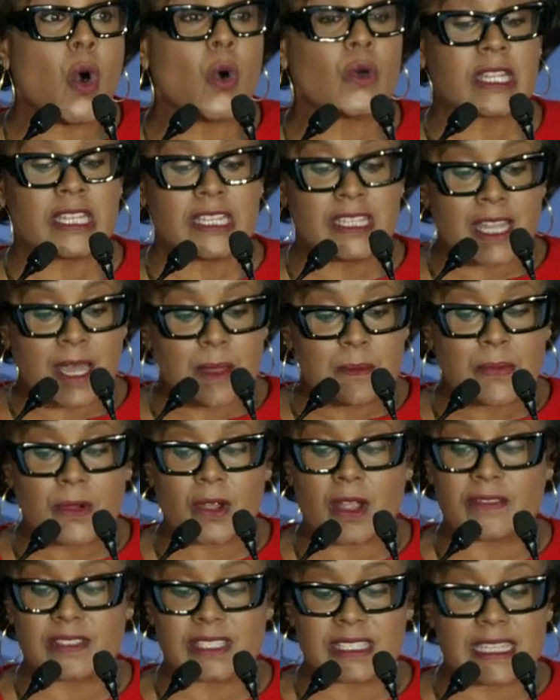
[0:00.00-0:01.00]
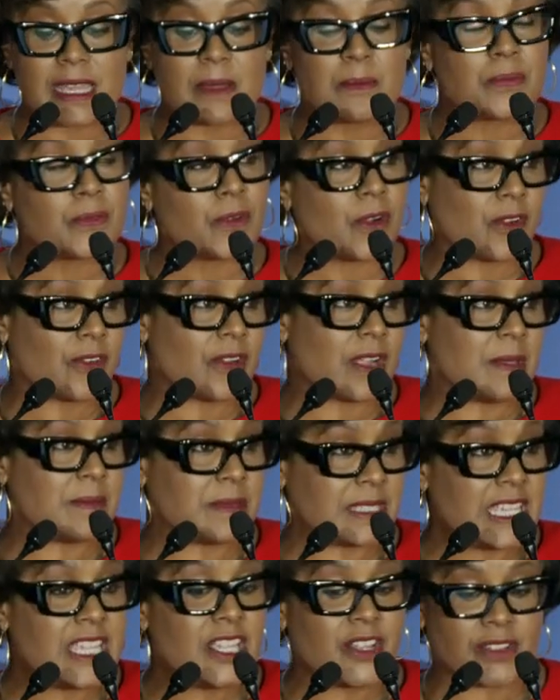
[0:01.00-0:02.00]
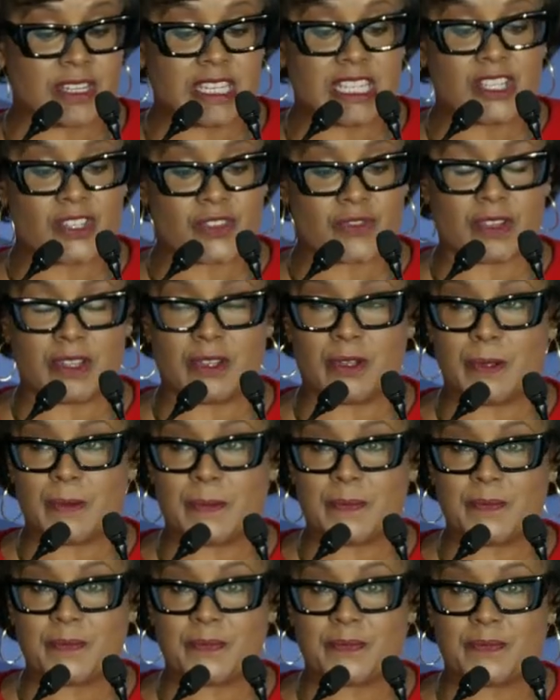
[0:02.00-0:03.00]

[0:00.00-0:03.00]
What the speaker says: on a number of STEM programs here in Israel.